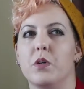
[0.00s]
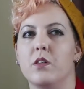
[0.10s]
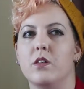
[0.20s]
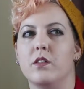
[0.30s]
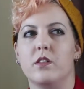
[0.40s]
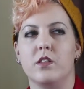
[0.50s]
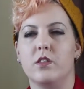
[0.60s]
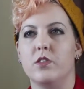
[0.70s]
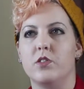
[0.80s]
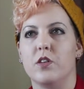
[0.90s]
but
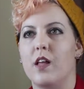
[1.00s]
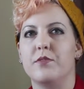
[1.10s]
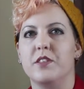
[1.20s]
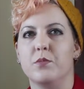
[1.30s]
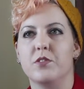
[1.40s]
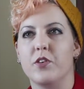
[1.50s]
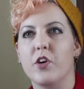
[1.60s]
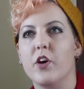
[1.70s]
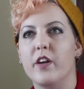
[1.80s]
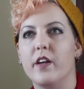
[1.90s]
your life seems so
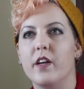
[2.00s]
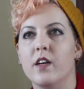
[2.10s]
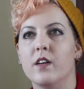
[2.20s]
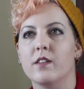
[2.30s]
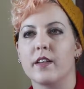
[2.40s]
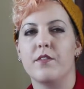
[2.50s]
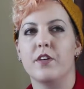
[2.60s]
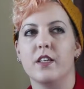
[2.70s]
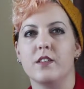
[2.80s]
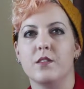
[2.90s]
good.
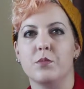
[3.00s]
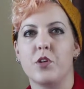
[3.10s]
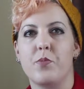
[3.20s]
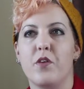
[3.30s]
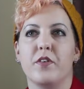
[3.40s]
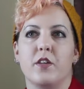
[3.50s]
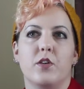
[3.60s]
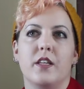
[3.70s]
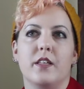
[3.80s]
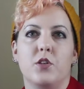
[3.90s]
Everything seems so perfect.
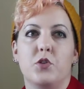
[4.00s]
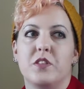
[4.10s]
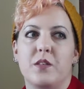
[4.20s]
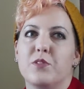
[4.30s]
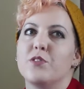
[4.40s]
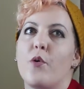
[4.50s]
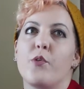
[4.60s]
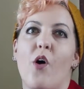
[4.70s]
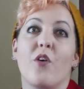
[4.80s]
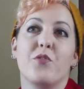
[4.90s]
You seem
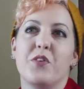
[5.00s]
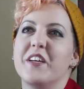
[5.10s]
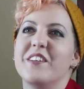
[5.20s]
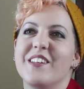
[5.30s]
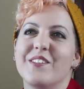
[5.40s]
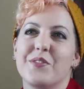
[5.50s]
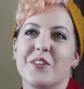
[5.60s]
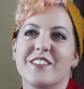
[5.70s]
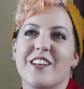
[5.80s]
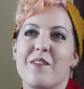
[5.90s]
so confident,
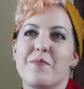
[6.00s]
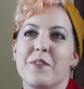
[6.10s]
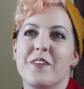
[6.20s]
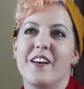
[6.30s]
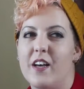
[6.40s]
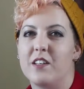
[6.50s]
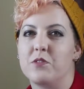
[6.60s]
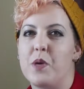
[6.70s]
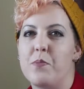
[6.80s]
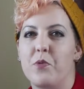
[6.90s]
for example.
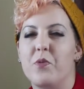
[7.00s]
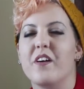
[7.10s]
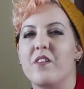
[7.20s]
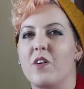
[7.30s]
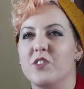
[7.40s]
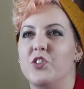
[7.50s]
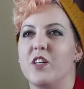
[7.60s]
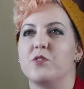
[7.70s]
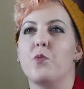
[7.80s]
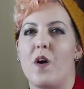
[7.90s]
As people, we are not
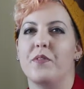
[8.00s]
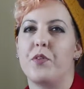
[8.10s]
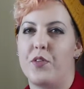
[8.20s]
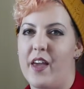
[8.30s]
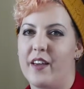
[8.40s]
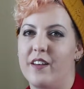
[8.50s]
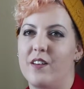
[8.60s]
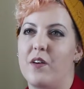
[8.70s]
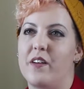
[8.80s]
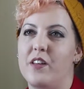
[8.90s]
just one thing.
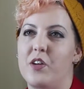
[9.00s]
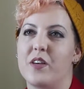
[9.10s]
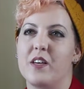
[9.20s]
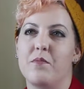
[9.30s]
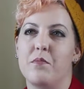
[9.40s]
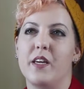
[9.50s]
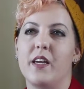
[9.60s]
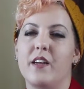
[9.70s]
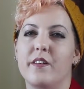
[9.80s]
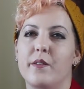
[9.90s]
You can
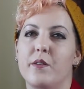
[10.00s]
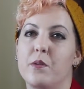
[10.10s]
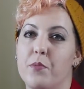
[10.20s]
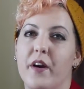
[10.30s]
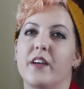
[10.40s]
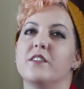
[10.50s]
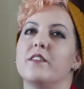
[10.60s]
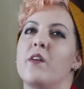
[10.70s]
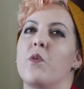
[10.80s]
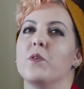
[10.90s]
be
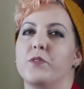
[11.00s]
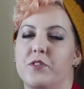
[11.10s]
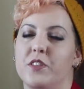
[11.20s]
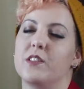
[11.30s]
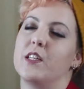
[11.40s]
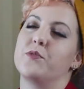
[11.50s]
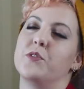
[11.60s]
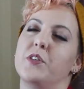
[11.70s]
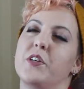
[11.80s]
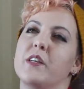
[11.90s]
depressed and also
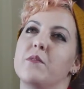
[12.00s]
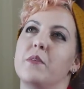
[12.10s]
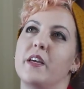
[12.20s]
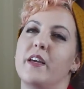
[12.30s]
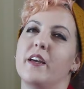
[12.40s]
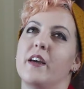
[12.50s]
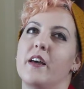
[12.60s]
successful. You can be